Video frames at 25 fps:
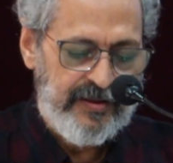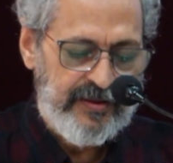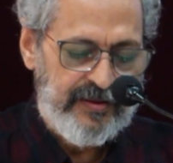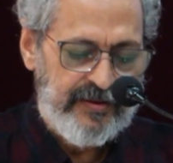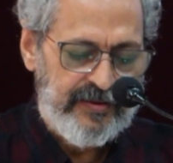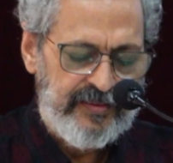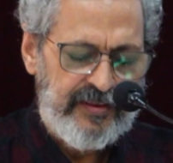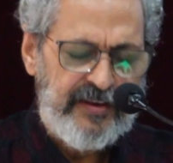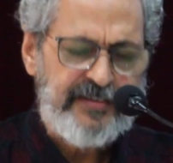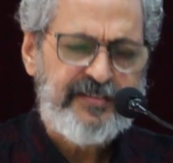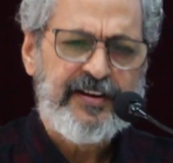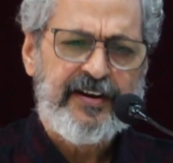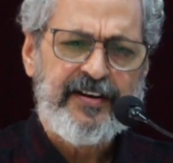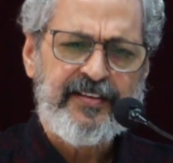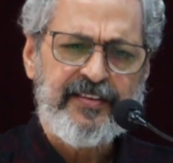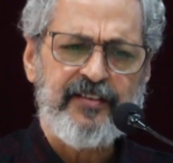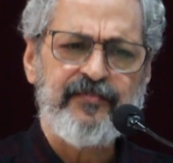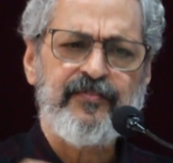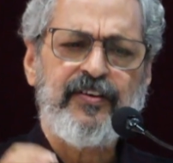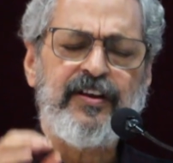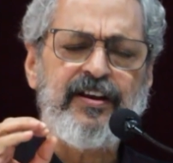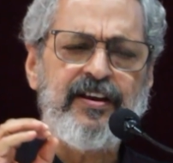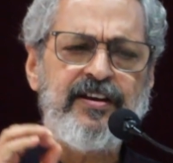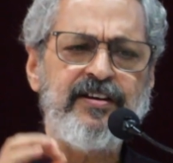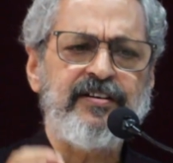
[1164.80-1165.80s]
There's another
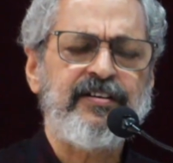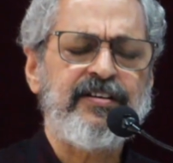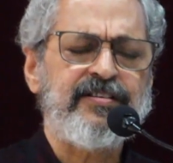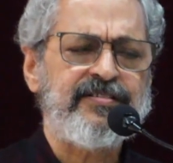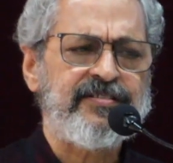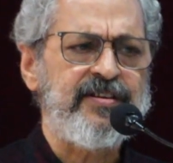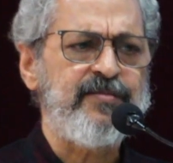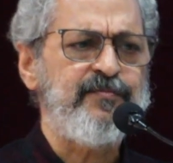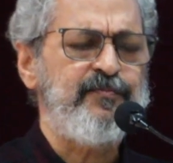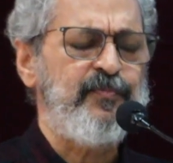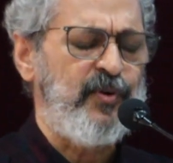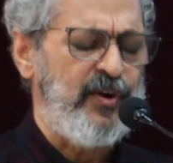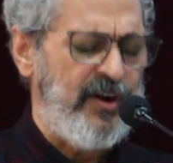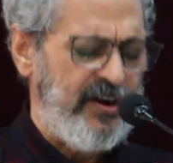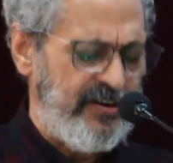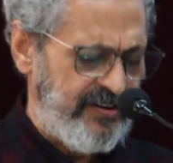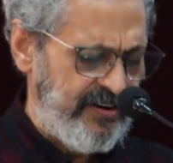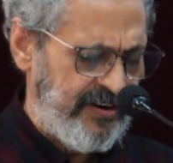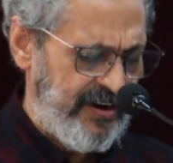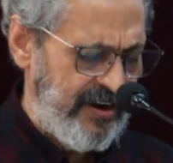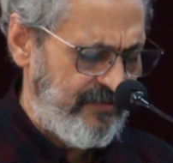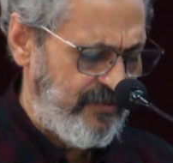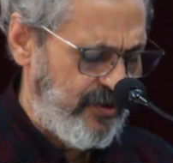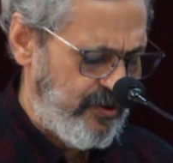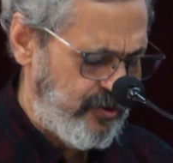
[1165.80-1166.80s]
very interesting point
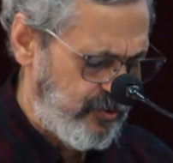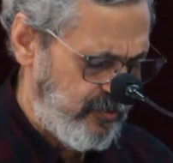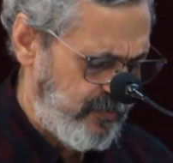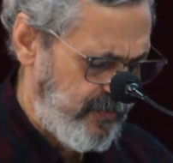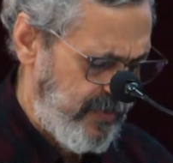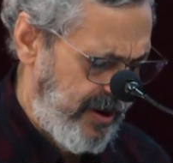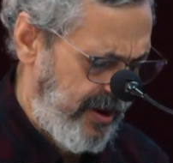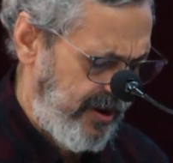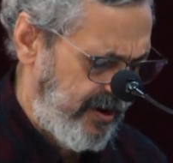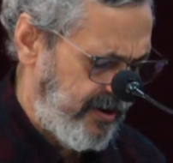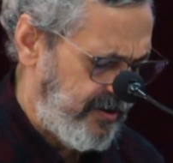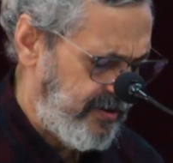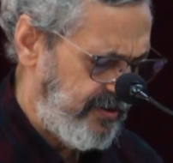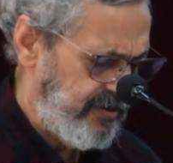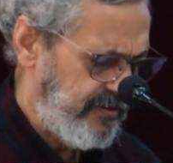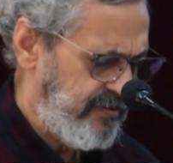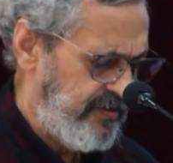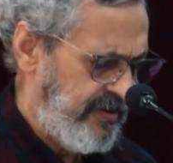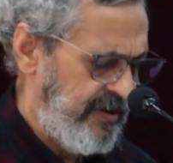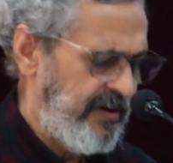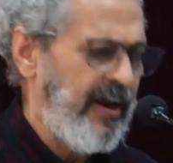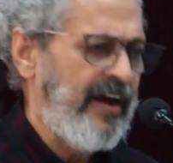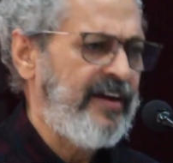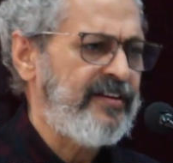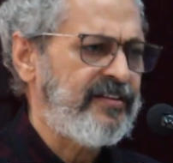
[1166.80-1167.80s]
that I want to make,
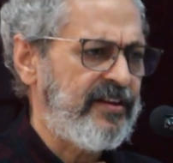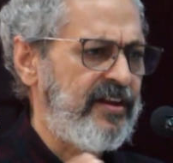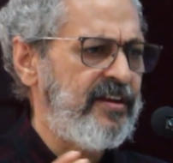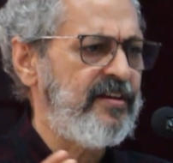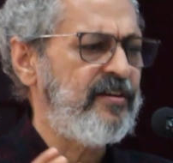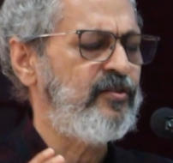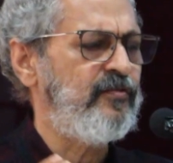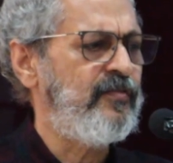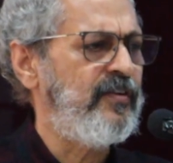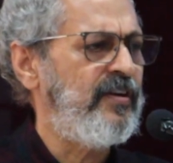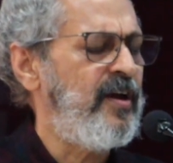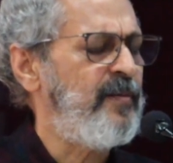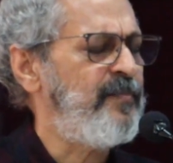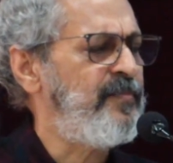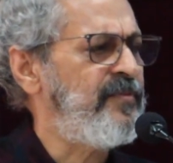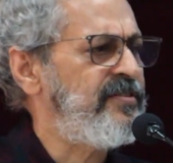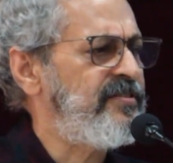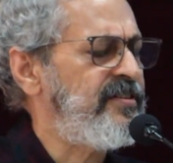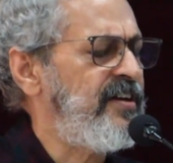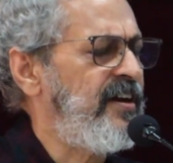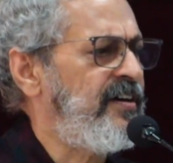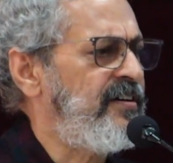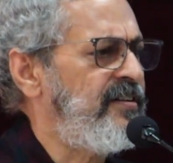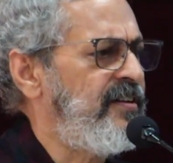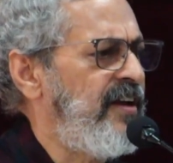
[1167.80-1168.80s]
and I think you will
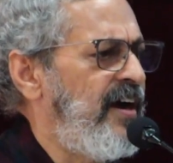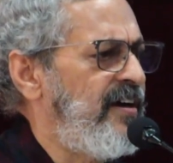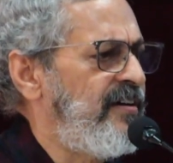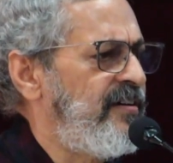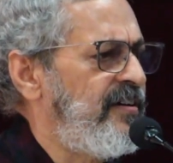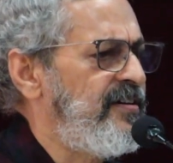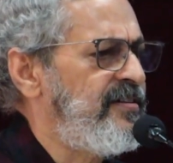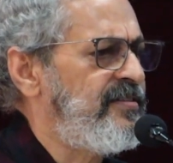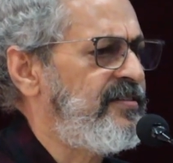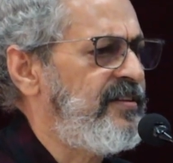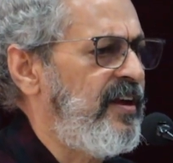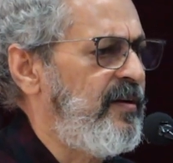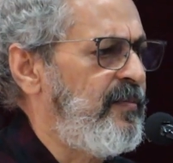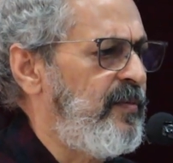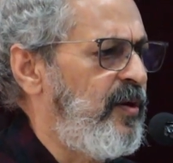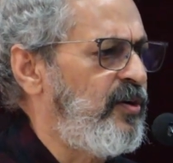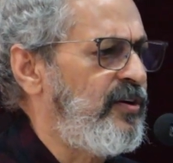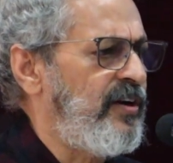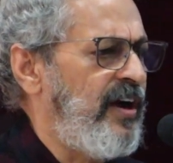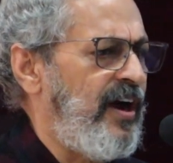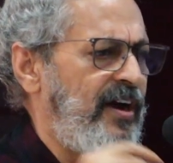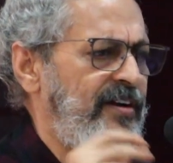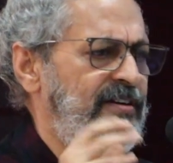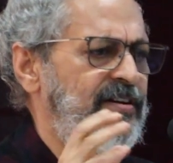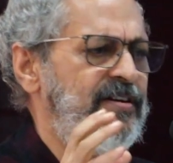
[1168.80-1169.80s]
appreciate that, is about
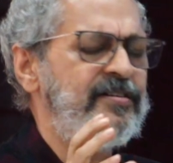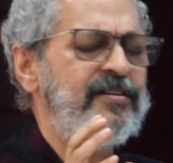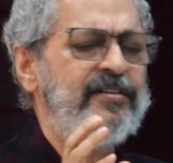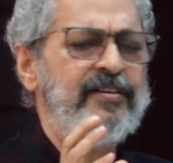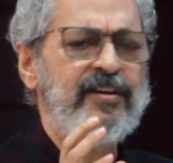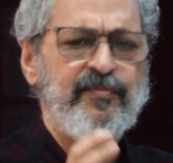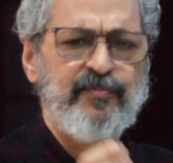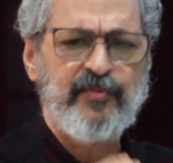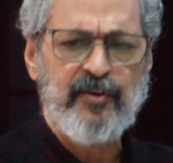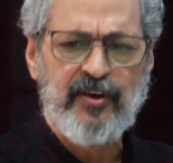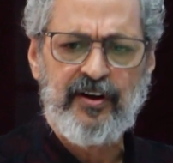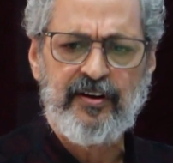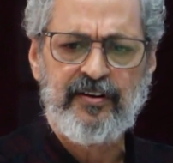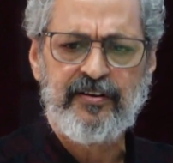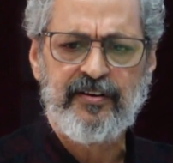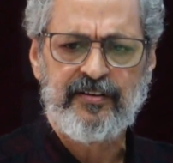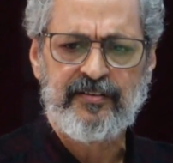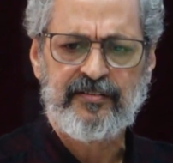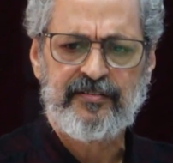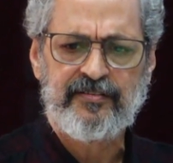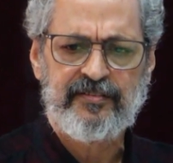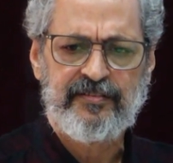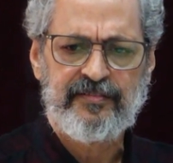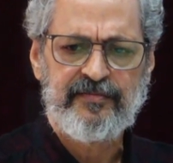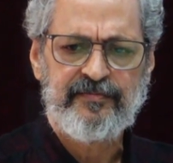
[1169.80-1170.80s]
identity
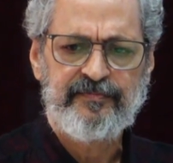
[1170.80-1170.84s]
politics.